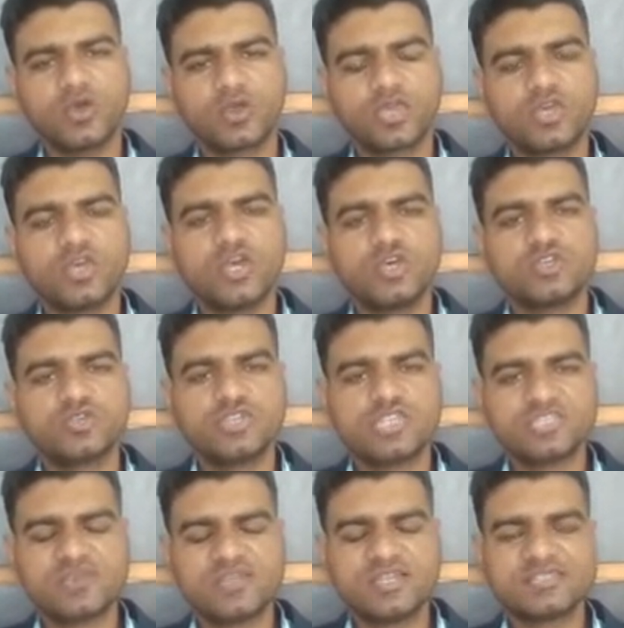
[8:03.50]
Okay, so
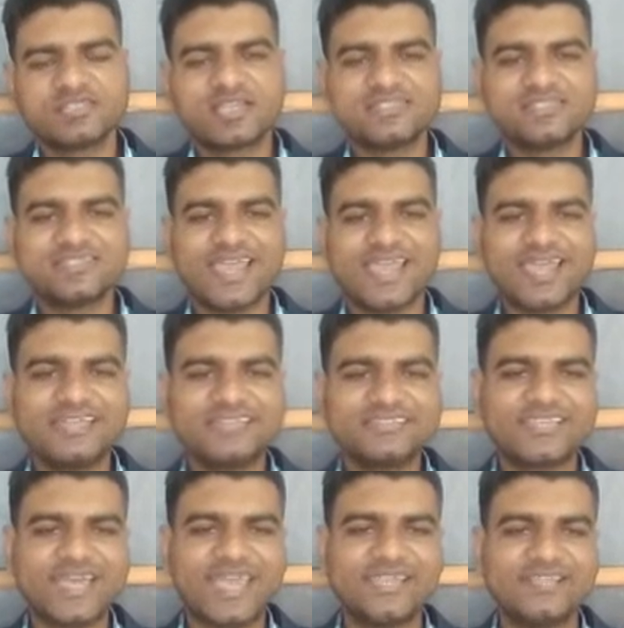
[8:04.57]
this one is the second
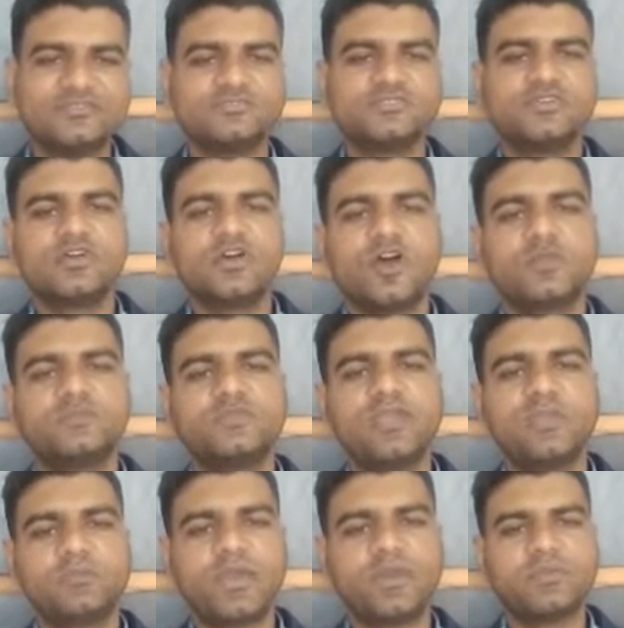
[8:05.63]
sign of the
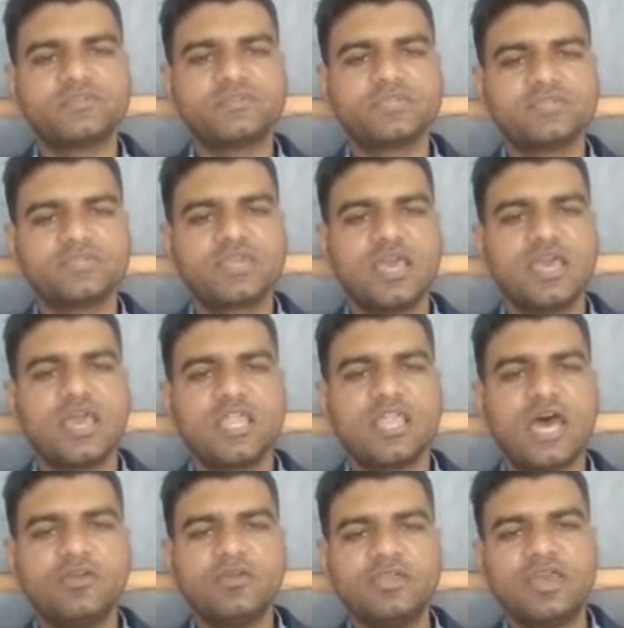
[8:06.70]
inflammations.
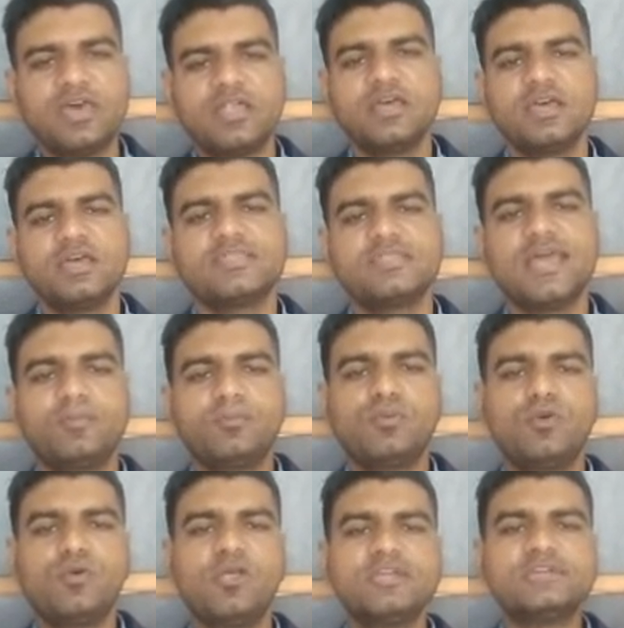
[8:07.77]
Now here that
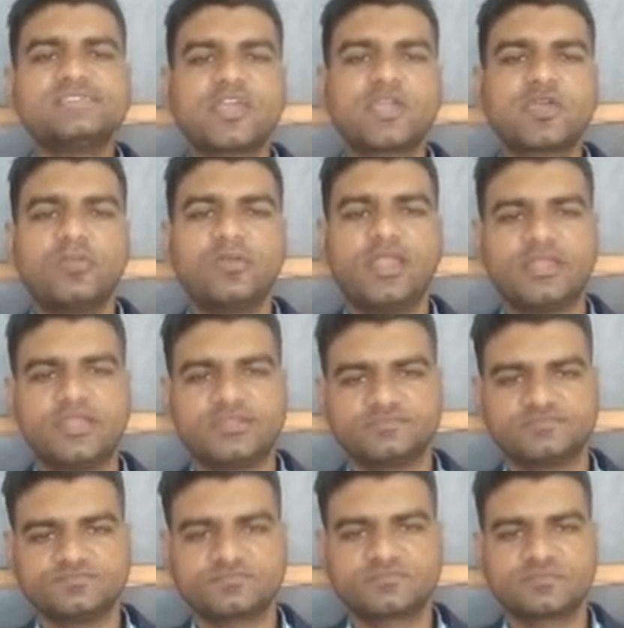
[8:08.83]
fluid is accumulated.
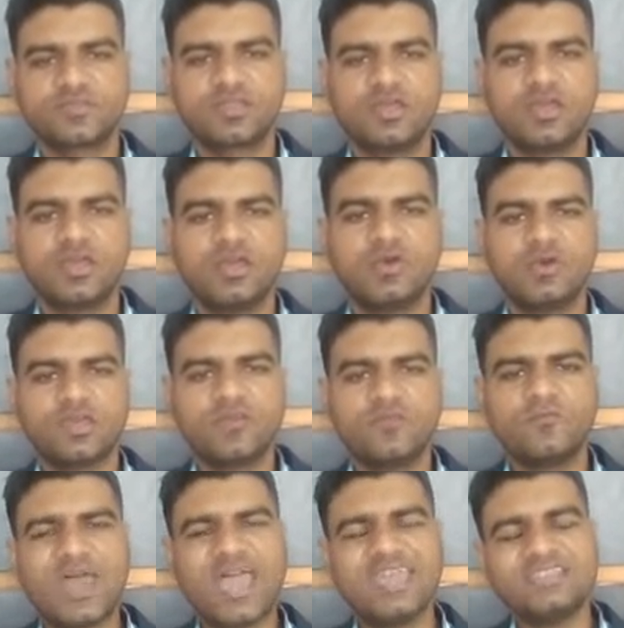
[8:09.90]
Okay,
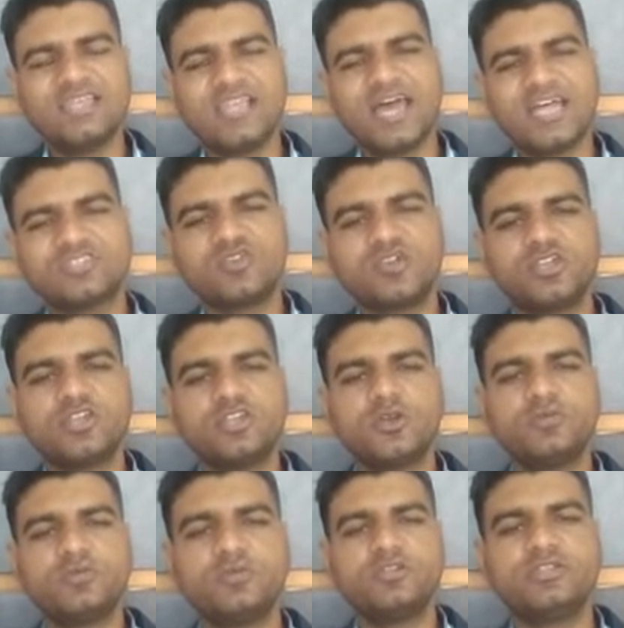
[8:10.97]
why the large quantity
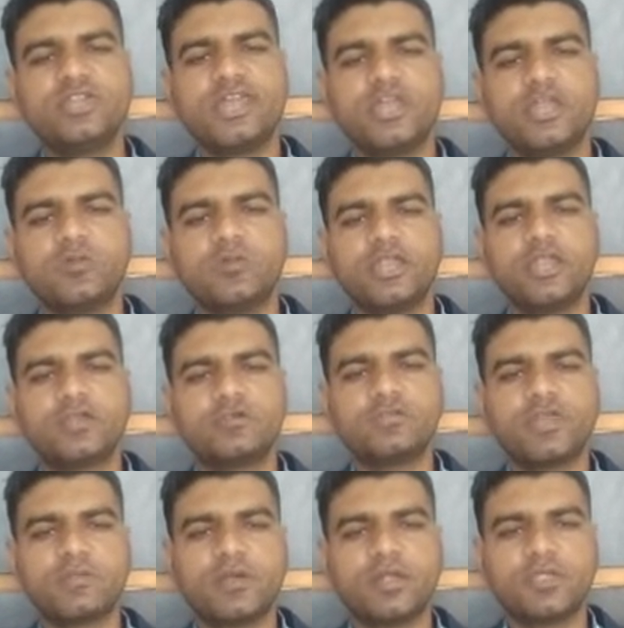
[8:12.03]
of fluid that accumulated to
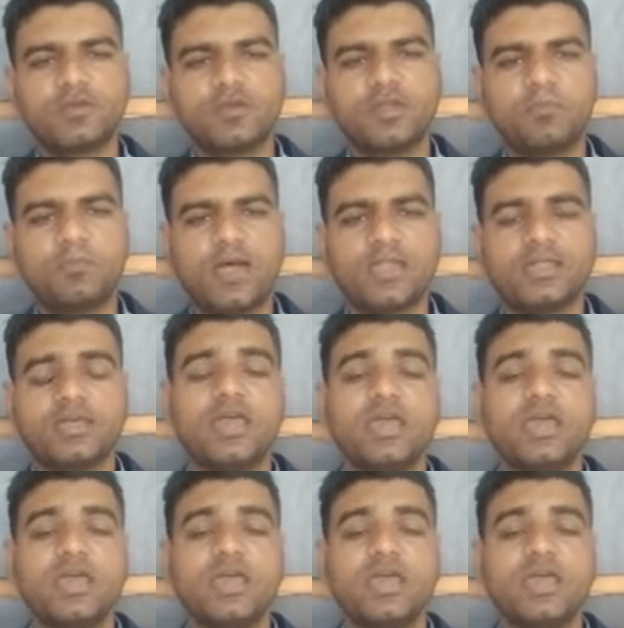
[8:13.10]
that particular part?